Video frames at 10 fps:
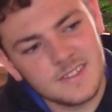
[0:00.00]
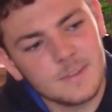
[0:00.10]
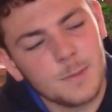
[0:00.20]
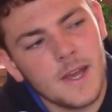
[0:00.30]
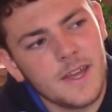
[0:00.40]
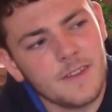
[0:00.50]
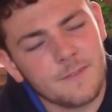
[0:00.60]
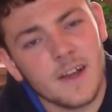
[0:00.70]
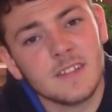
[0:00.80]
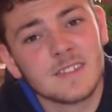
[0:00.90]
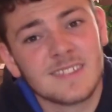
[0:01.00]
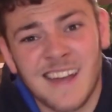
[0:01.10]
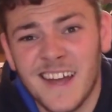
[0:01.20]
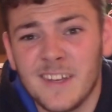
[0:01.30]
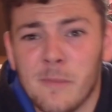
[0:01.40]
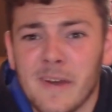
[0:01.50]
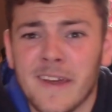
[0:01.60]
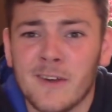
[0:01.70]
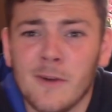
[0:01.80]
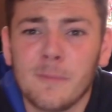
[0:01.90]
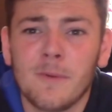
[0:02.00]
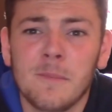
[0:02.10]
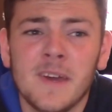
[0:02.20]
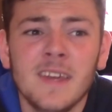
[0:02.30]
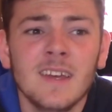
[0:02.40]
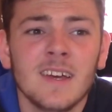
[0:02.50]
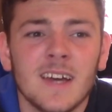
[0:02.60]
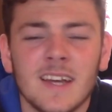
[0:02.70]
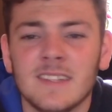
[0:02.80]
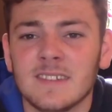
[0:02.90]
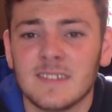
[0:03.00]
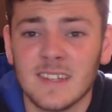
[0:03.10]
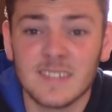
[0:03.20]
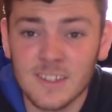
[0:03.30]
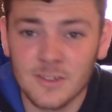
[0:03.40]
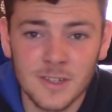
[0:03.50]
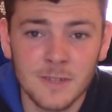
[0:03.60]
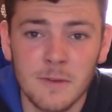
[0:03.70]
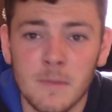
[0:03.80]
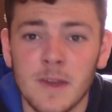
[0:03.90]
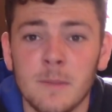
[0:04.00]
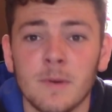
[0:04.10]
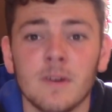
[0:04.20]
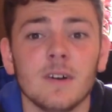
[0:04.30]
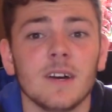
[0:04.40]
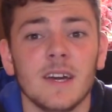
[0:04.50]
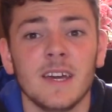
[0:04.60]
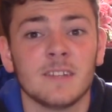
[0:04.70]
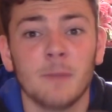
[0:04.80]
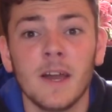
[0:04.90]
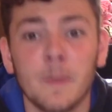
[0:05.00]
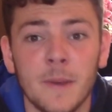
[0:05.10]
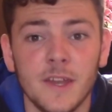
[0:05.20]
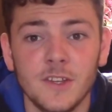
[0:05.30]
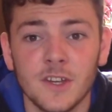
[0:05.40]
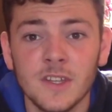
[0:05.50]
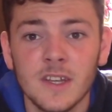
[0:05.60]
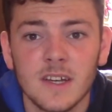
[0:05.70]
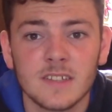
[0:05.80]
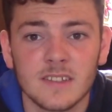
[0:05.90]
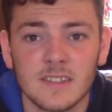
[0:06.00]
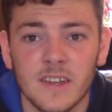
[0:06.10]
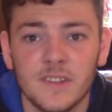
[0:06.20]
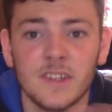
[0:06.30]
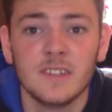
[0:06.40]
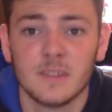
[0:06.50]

is where the fans kind of break up with me and disagree with me, but it's my opinion. As I said, these